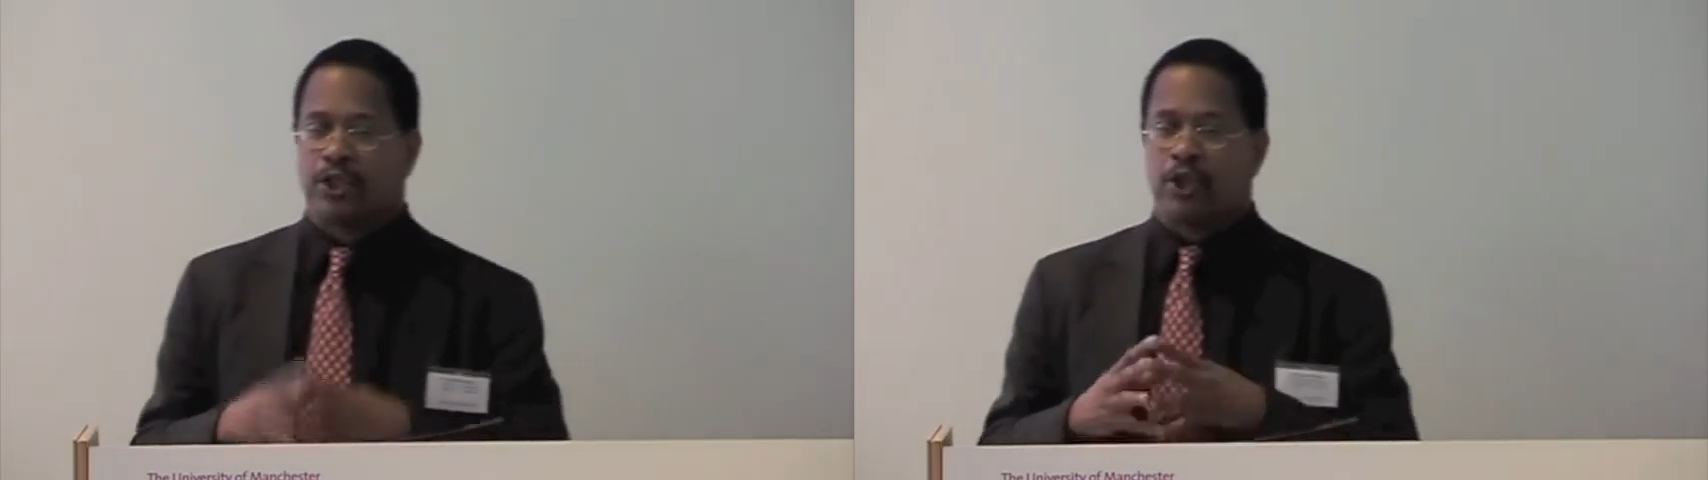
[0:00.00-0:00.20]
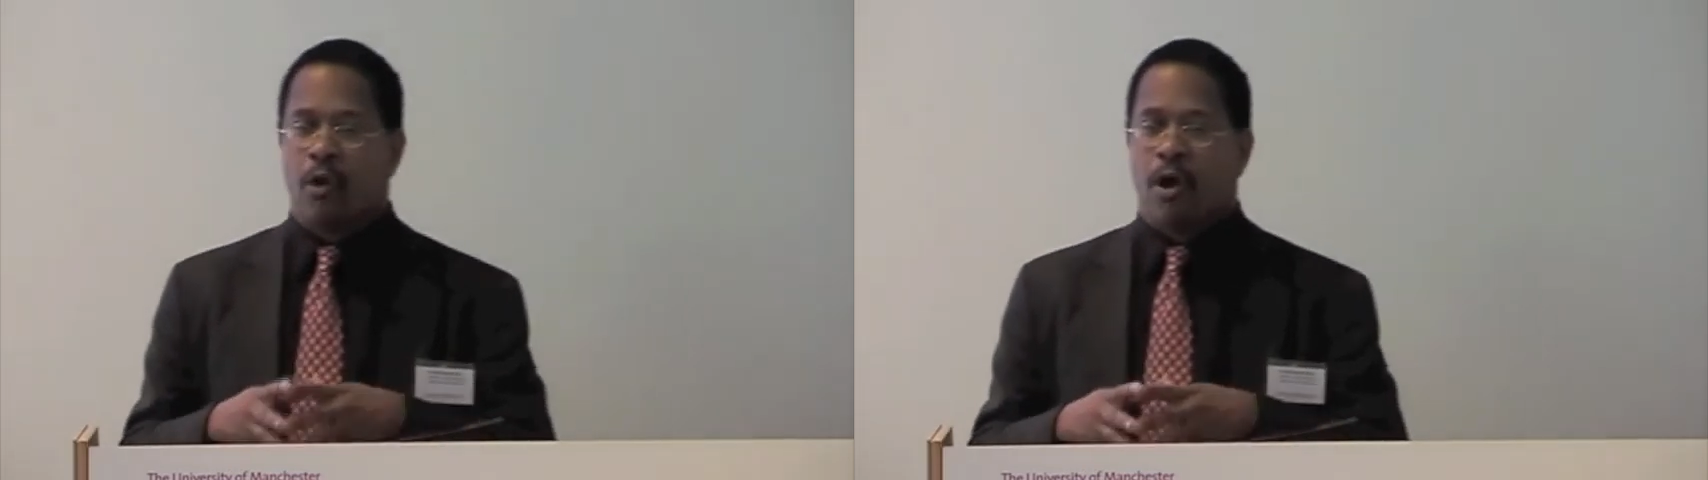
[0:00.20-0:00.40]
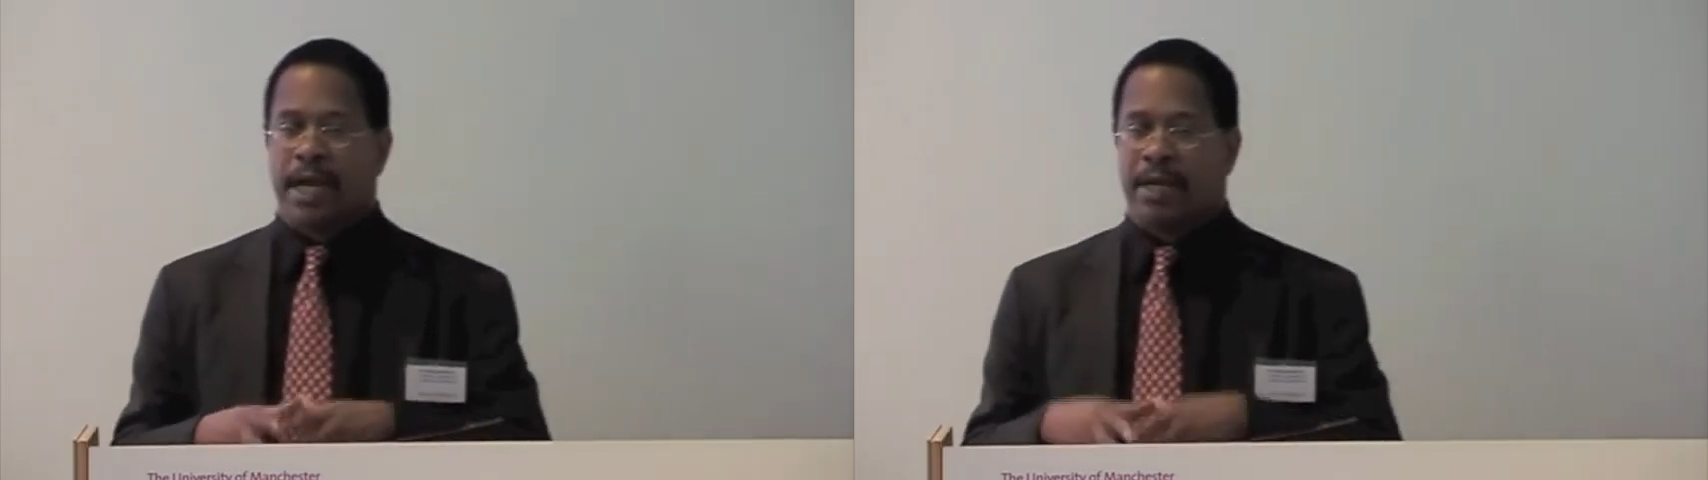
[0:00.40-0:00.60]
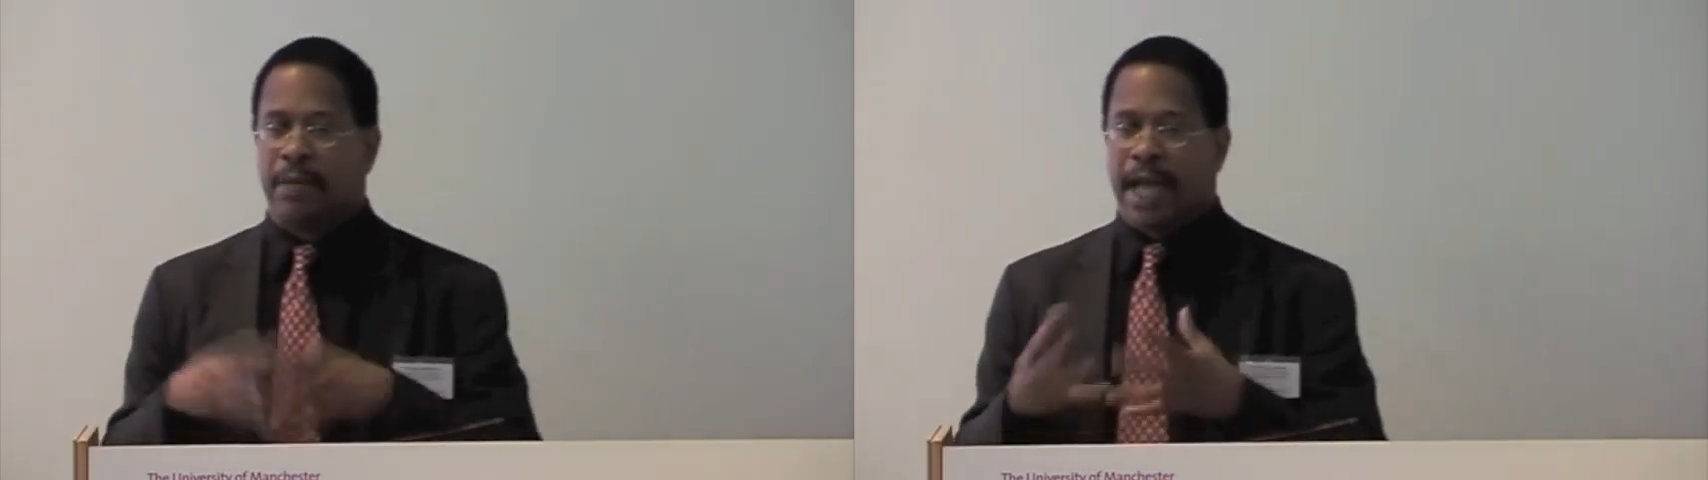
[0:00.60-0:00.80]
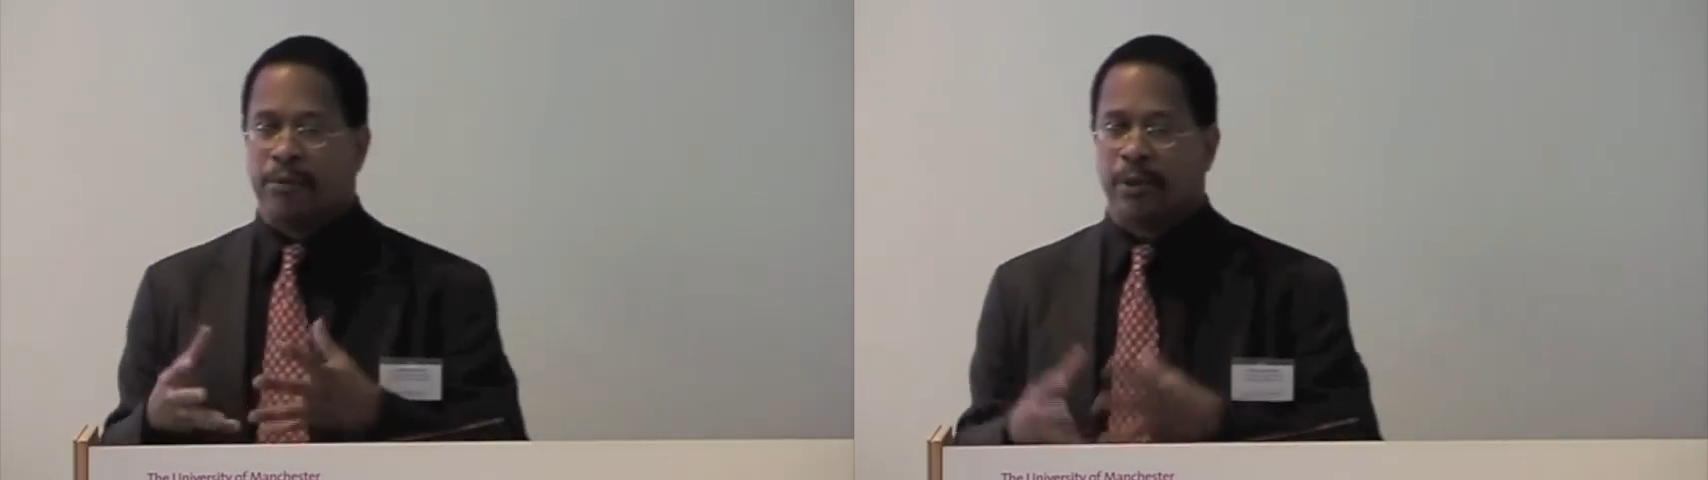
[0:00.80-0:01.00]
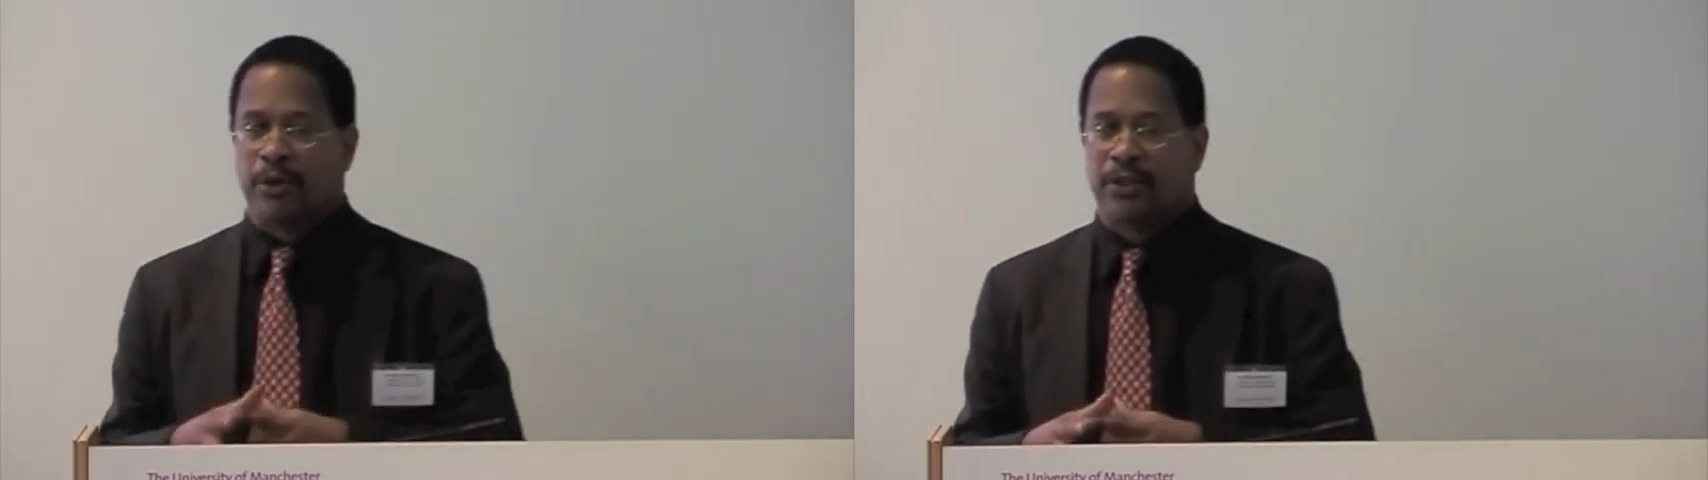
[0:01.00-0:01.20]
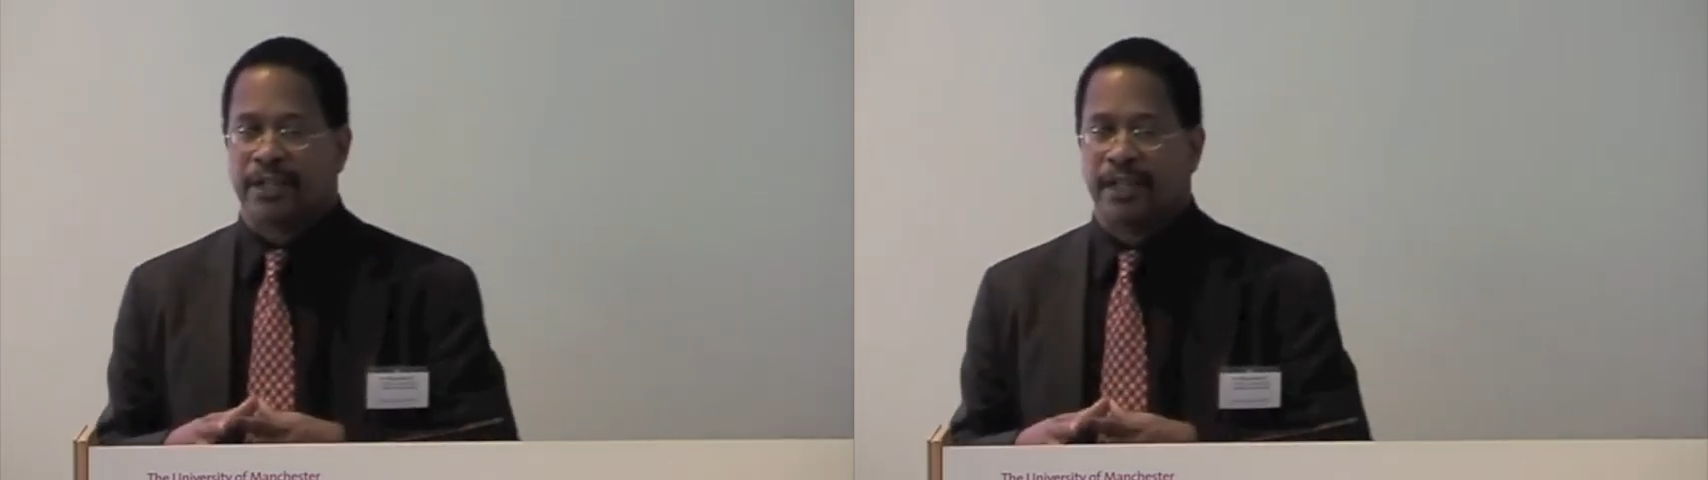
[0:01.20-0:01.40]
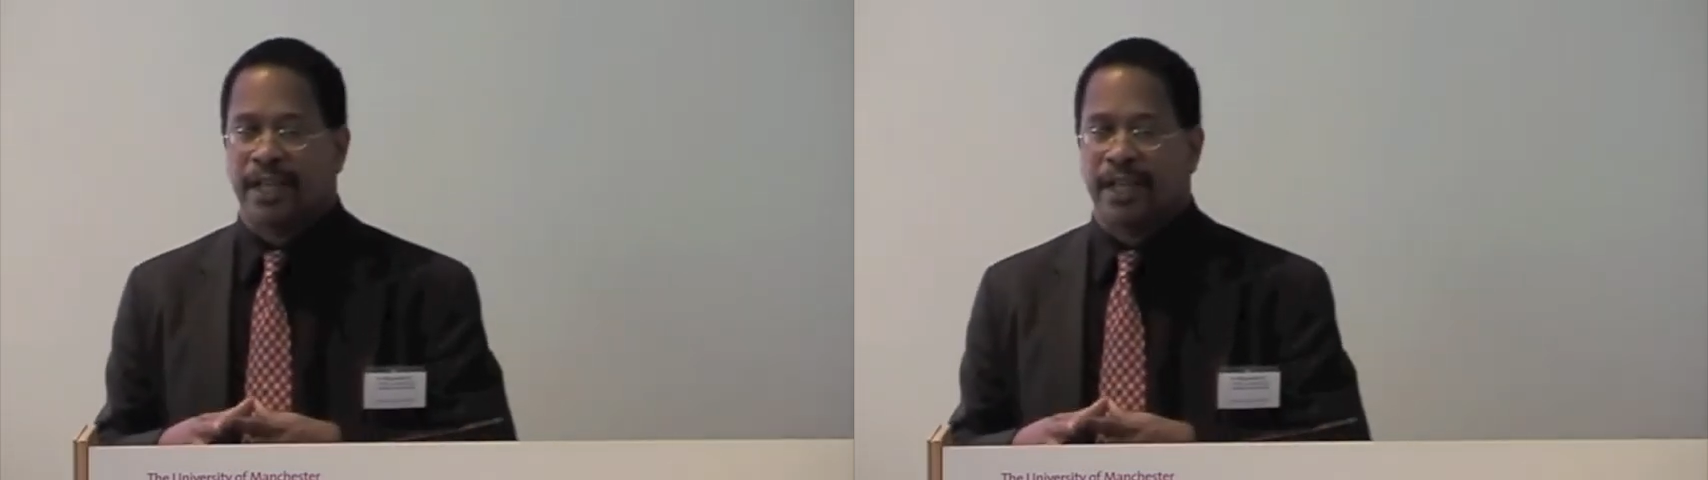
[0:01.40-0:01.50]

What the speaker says: you are a black person,